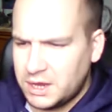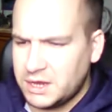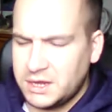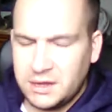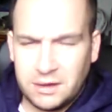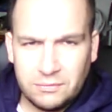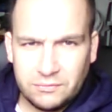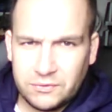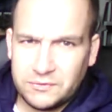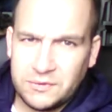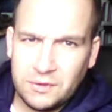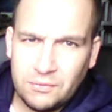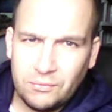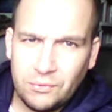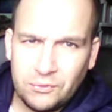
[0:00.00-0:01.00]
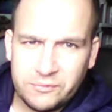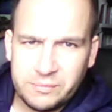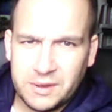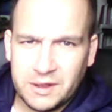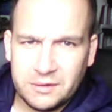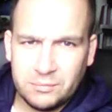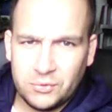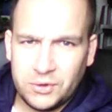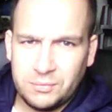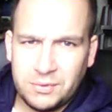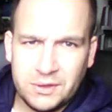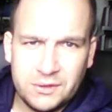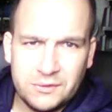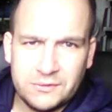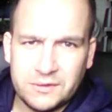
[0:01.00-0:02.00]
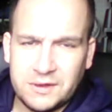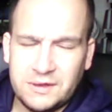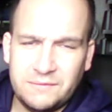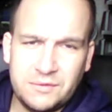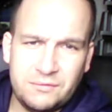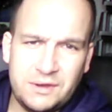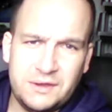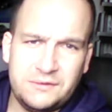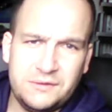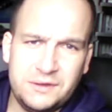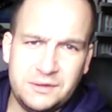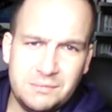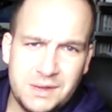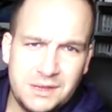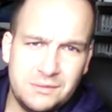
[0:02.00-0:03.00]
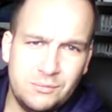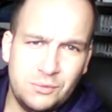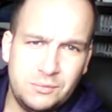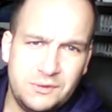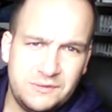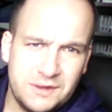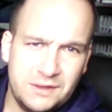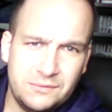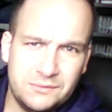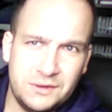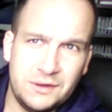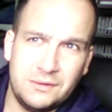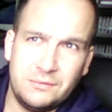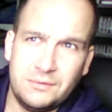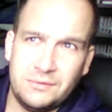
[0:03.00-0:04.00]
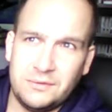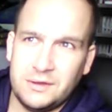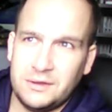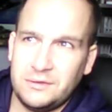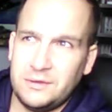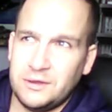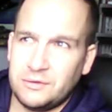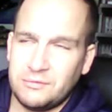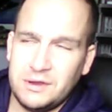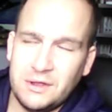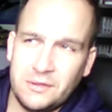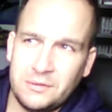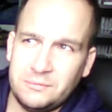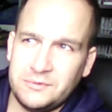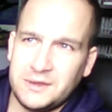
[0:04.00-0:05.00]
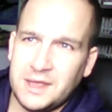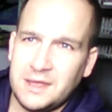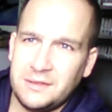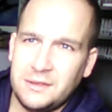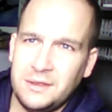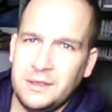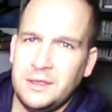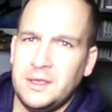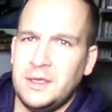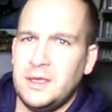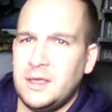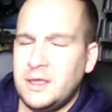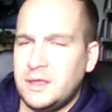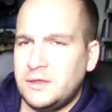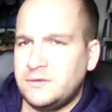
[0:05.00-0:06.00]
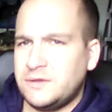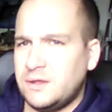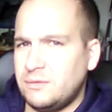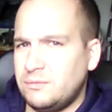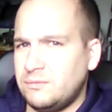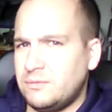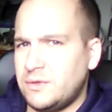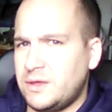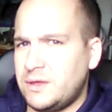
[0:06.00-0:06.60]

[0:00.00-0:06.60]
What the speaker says: you know, there's no rules behind a buddy build, and if there is, you make them up yourselves, you know, and agree on them together. So